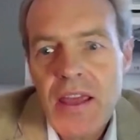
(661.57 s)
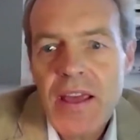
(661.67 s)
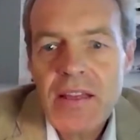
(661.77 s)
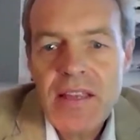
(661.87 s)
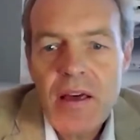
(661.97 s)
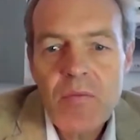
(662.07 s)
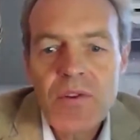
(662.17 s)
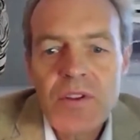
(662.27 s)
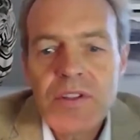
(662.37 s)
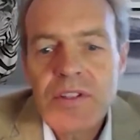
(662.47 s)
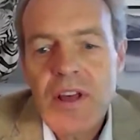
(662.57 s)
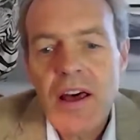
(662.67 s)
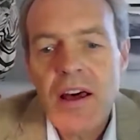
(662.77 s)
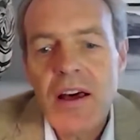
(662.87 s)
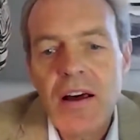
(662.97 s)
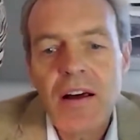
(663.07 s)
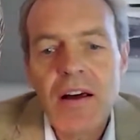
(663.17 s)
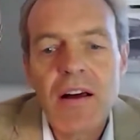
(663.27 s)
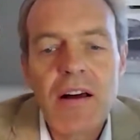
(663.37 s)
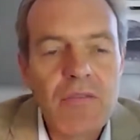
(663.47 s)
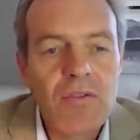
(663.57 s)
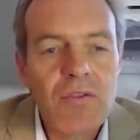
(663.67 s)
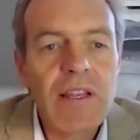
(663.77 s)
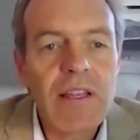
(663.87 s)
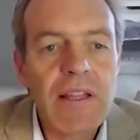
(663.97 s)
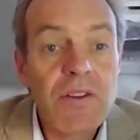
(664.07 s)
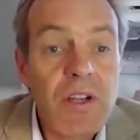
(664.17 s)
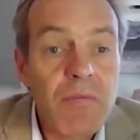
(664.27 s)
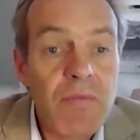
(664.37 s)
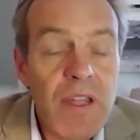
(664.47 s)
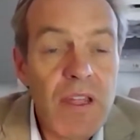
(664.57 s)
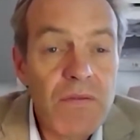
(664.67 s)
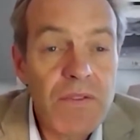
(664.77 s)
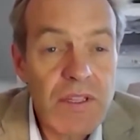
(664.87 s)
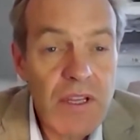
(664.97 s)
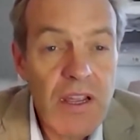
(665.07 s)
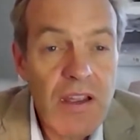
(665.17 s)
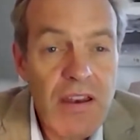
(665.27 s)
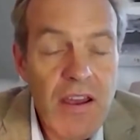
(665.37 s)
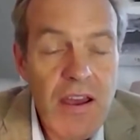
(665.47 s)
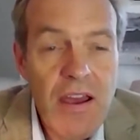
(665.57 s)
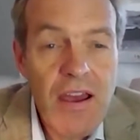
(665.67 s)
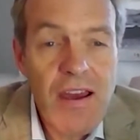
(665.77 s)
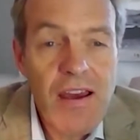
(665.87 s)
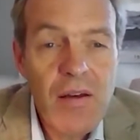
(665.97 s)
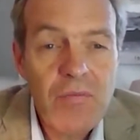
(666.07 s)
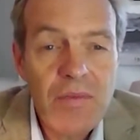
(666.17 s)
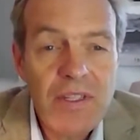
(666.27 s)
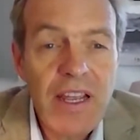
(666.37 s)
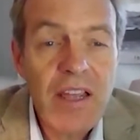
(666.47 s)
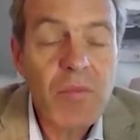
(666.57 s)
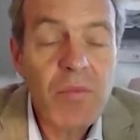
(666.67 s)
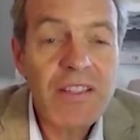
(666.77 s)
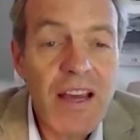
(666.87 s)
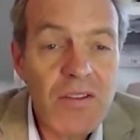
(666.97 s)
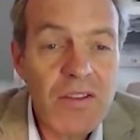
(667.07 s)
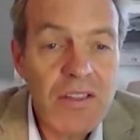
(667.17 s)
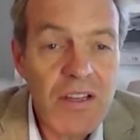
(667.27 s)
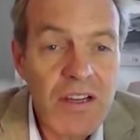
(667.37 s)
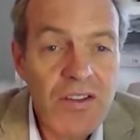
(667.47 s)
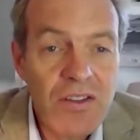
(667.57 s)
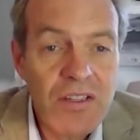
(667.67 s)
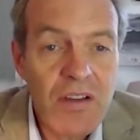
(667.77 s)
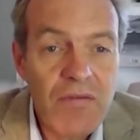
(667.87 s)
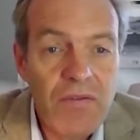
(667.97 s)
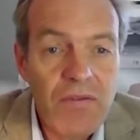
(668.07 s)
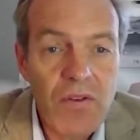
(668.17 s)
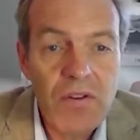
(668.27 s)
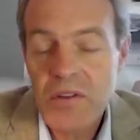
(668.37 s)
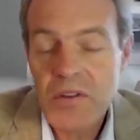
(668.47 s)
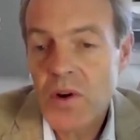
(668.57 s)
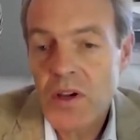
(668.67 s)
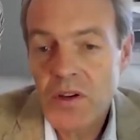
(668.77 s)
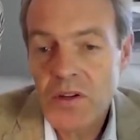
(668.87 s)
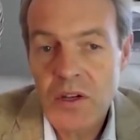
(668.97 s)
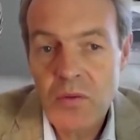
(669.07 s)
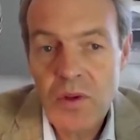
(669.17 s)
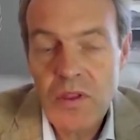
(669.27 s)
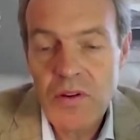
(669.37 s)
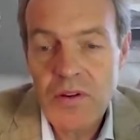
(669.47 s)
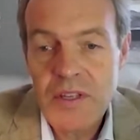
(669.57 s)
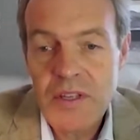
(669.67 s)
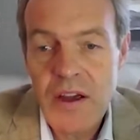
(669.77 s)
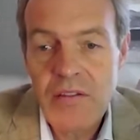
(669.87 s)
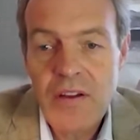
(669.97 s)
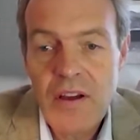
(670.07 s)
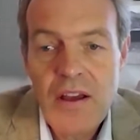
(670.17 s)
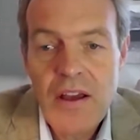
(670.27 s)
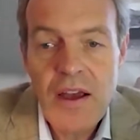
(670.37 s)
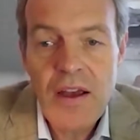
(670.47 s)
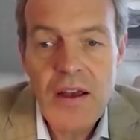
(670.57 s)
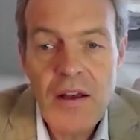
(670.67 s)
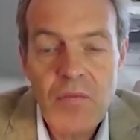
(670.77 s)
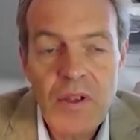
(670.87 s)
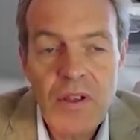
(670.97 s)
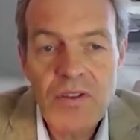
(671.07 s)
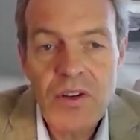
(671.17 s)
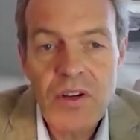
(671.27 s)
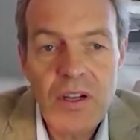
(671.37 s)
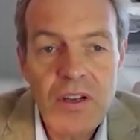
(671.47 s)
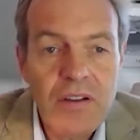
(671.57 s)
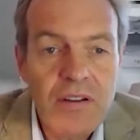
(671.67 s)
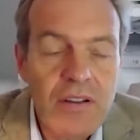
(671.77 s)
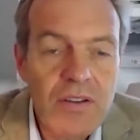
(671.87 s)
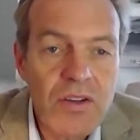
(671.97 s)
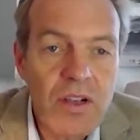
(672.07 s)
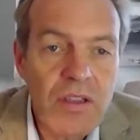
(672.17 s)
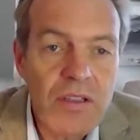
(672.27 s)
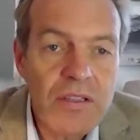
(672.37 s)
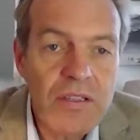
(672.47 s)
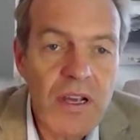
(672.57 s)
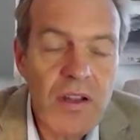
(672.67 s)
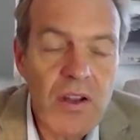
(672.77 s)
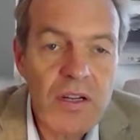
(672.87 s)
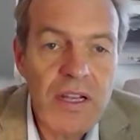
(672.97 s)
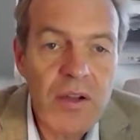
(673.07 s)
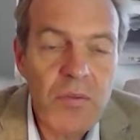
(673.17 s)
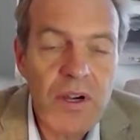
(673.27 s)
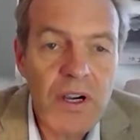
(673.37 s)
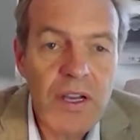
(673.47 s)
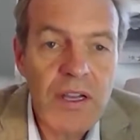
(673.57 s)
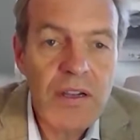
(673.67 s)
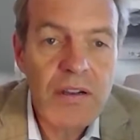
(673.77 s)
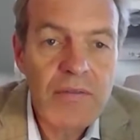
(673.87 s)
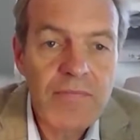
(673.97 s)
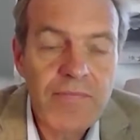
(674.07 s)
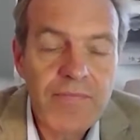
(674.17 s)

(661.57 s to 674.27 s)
any examples of great leadership that you've seen taking place outside yourself, of course, and what you're doing with your staff during this lockdown period?